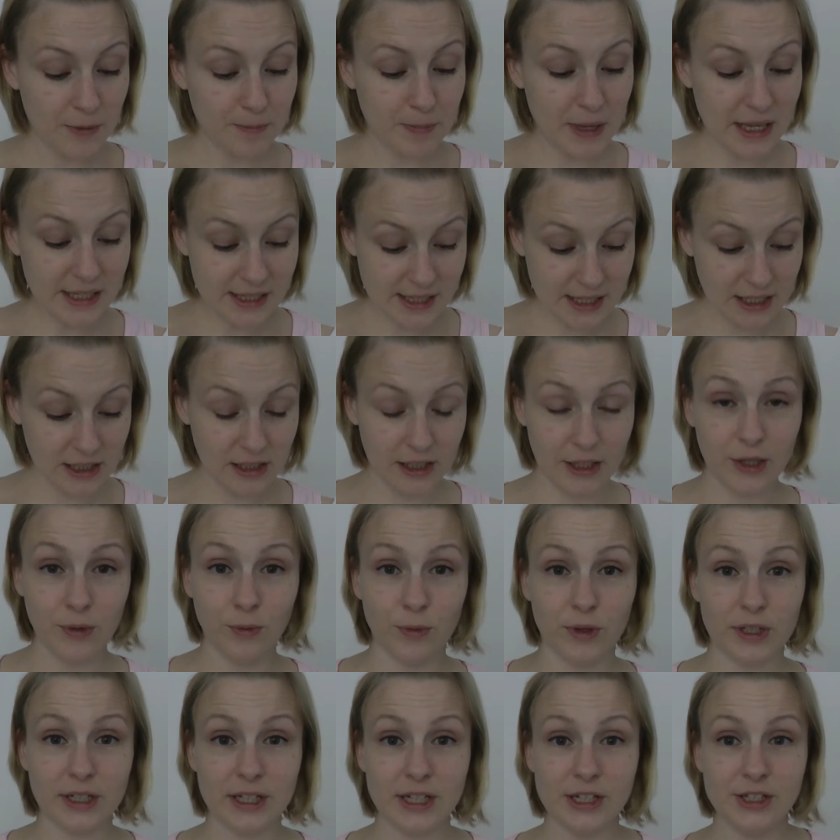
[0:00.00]
Basically,
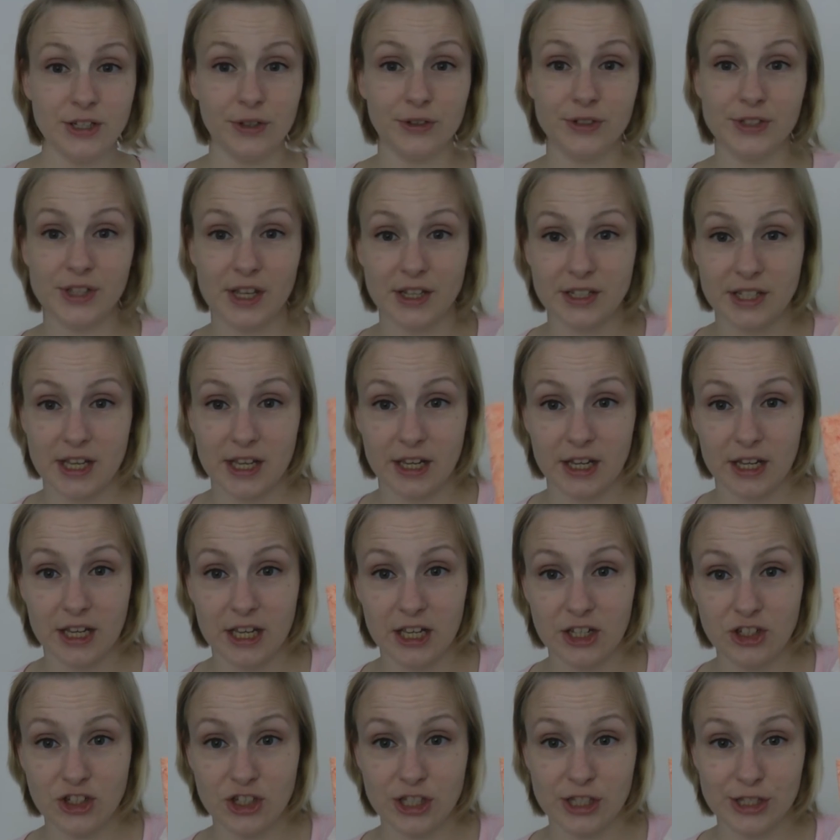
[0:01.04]
what I do is I take a
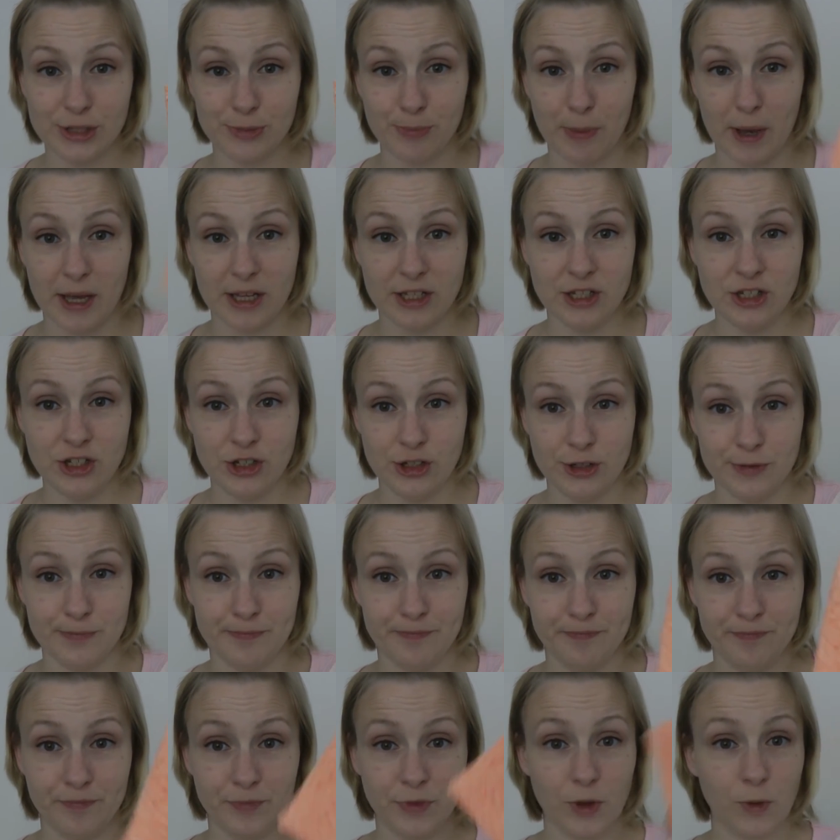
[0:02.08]
kitchen sponge,
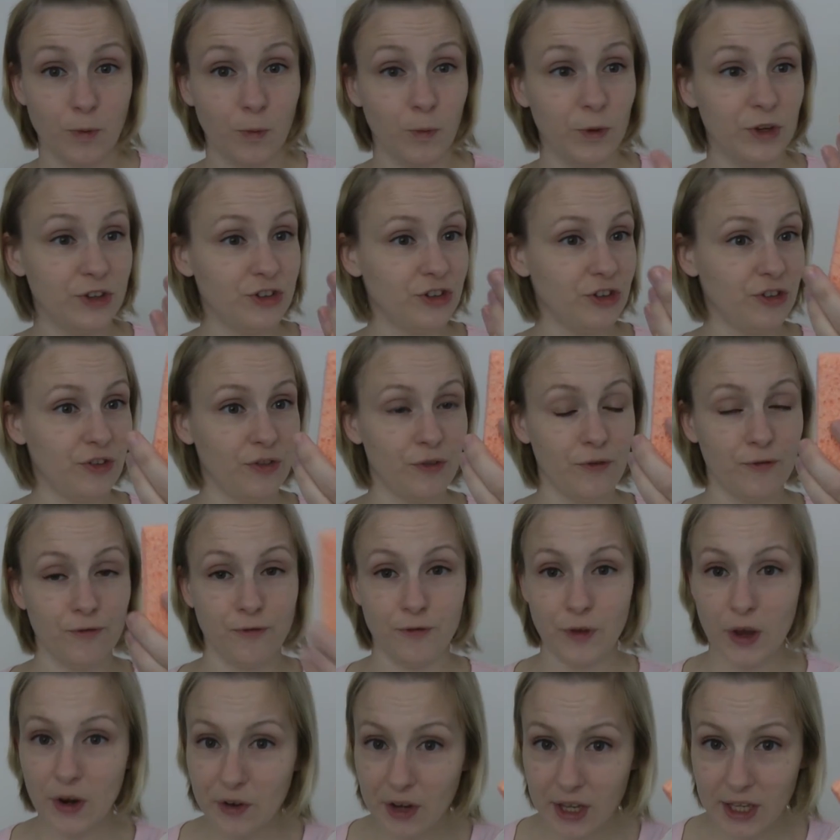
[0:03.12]
which is
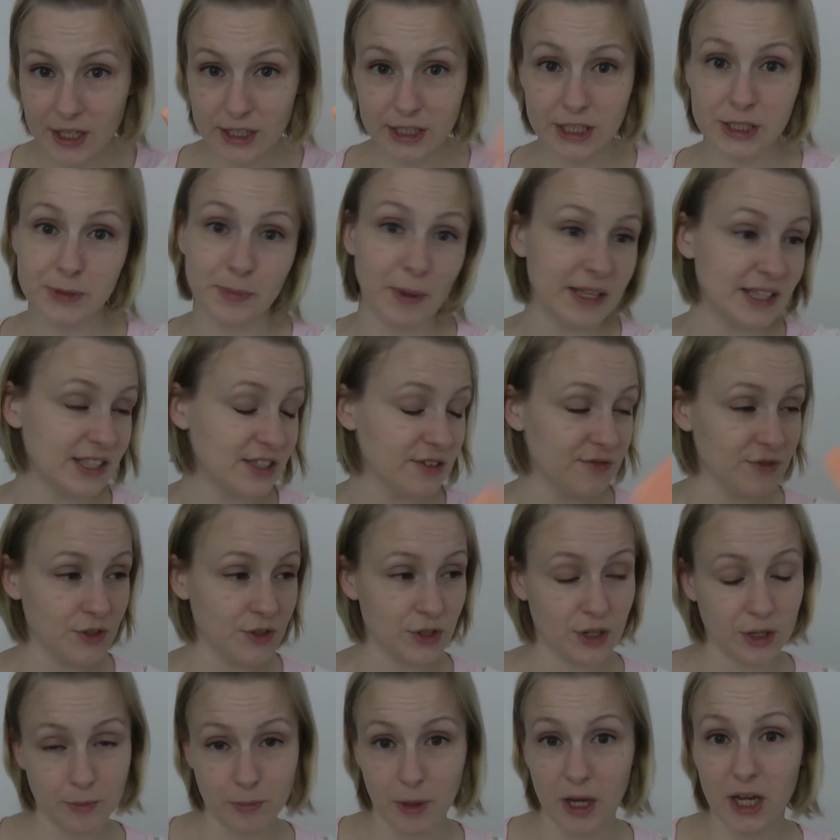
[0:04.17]
very inexpensive. You
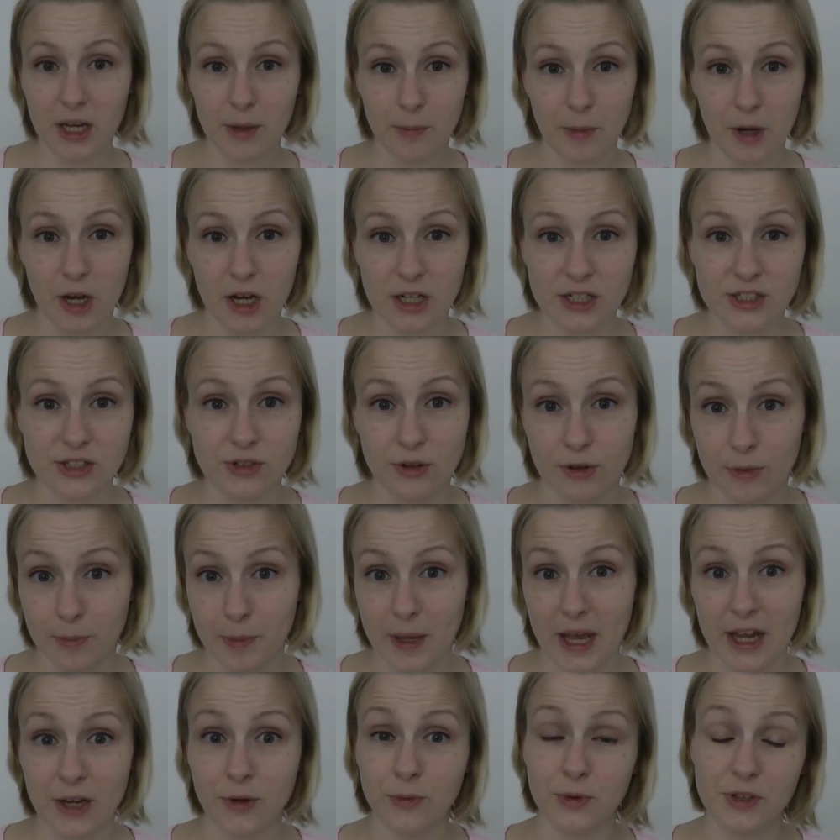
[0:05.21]
can buy a box or a
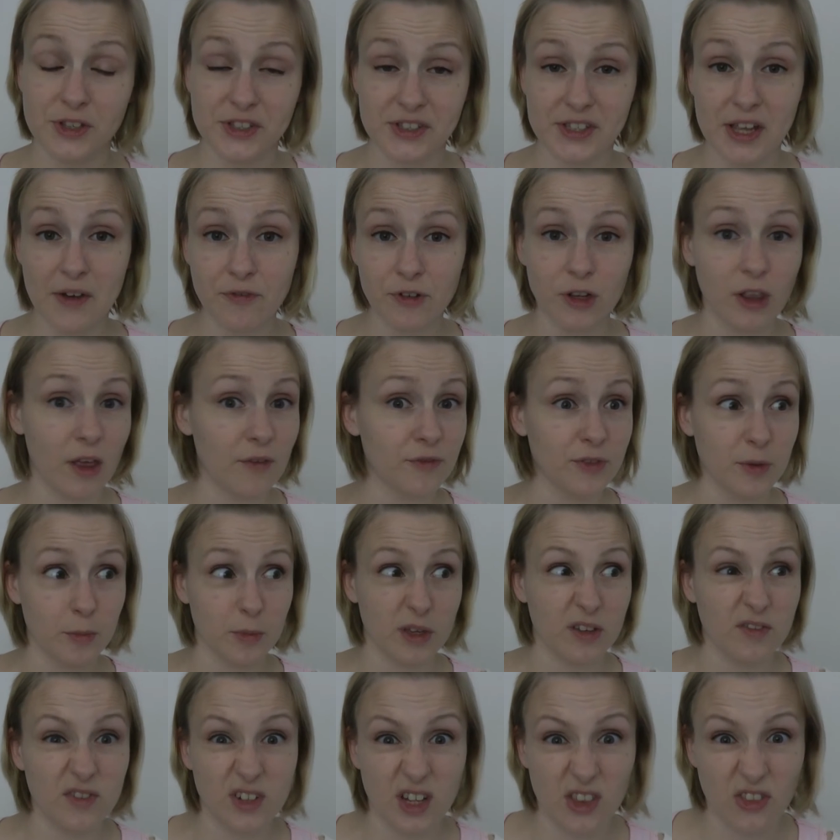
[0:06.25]
bag with several of them,
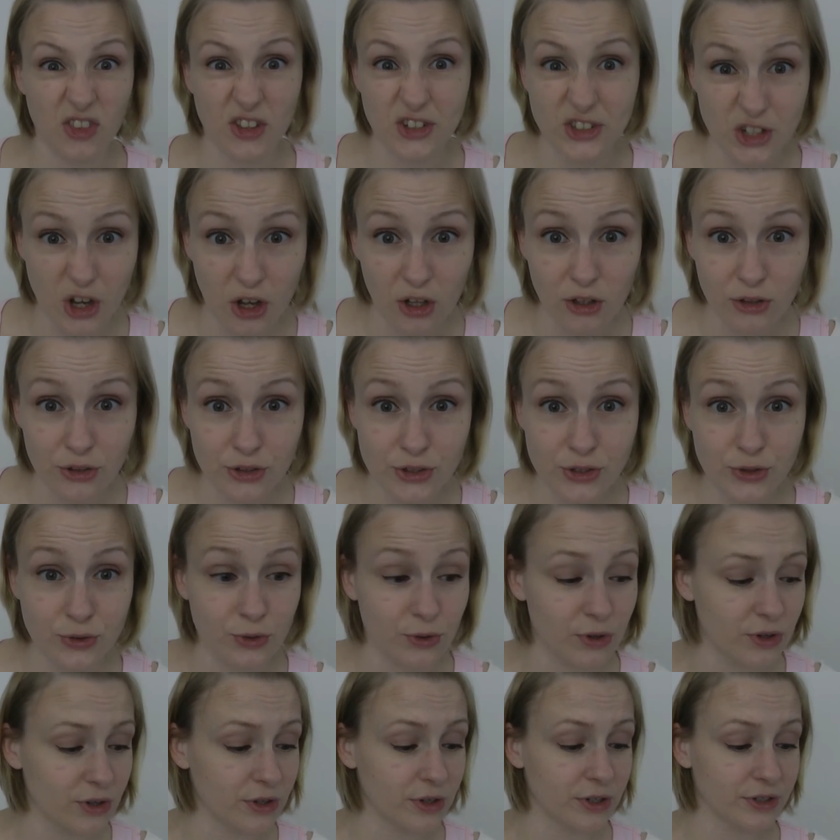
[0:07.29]
even at the dollar
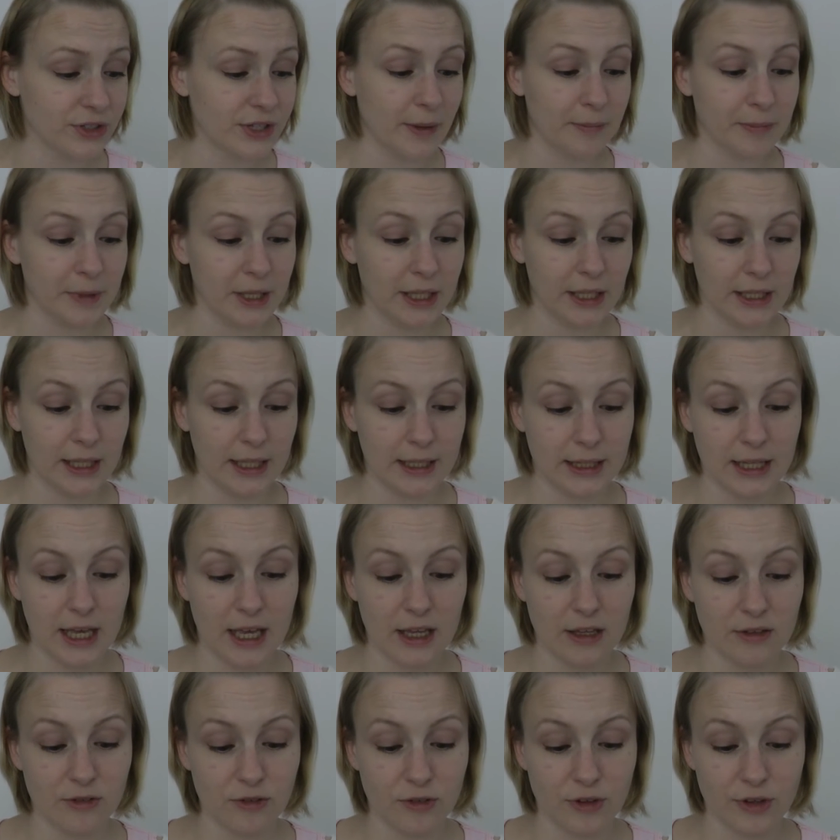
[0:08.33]
store or something like
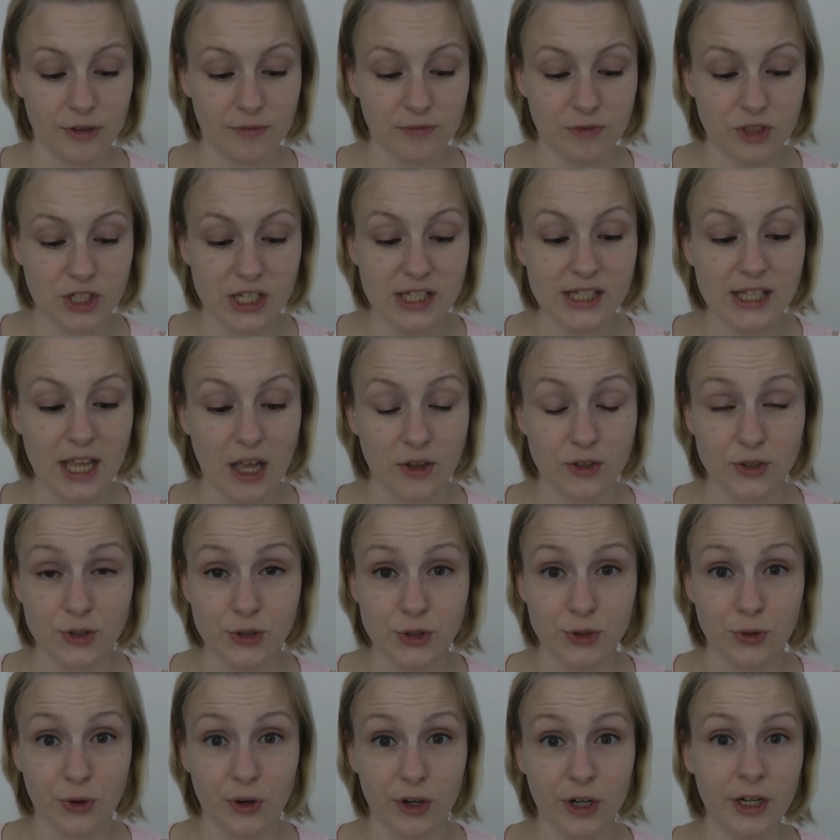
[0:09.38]
that, or a discount
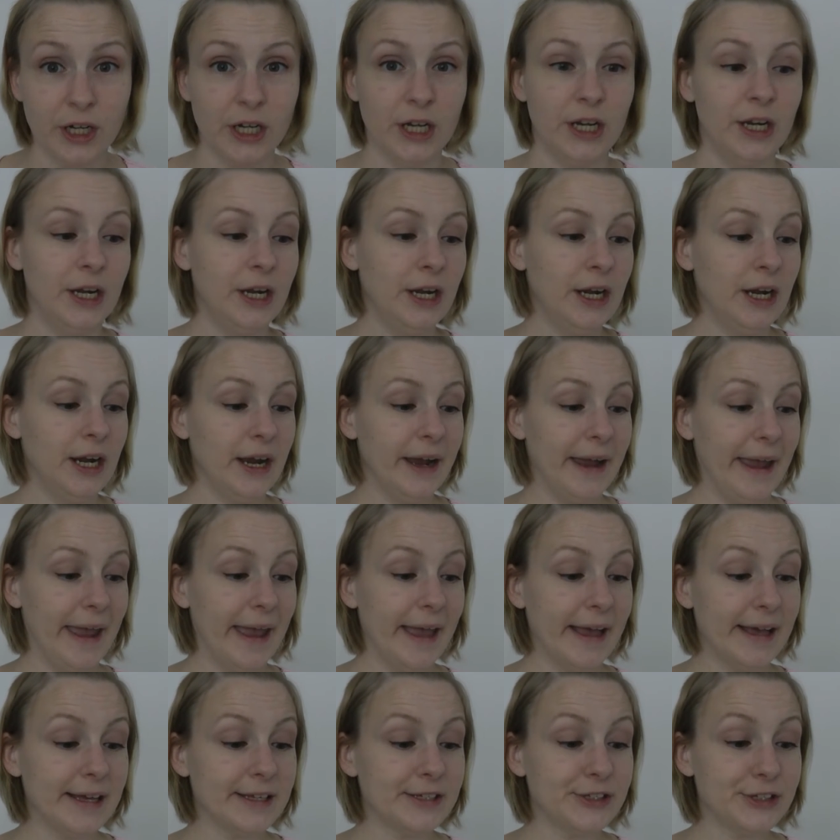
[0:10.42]
store,
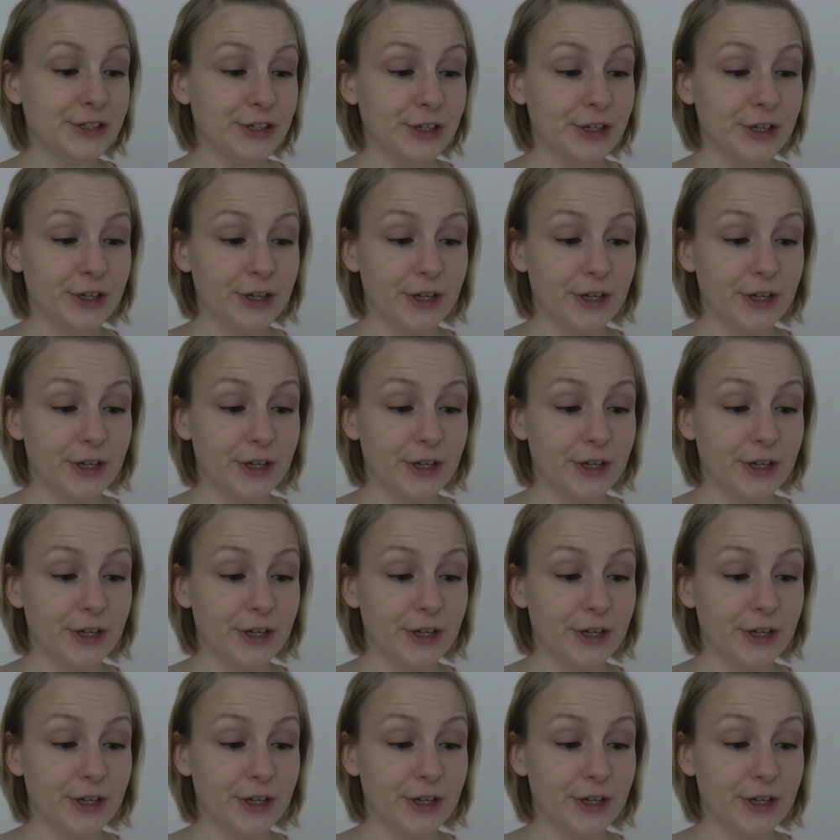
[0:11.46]
and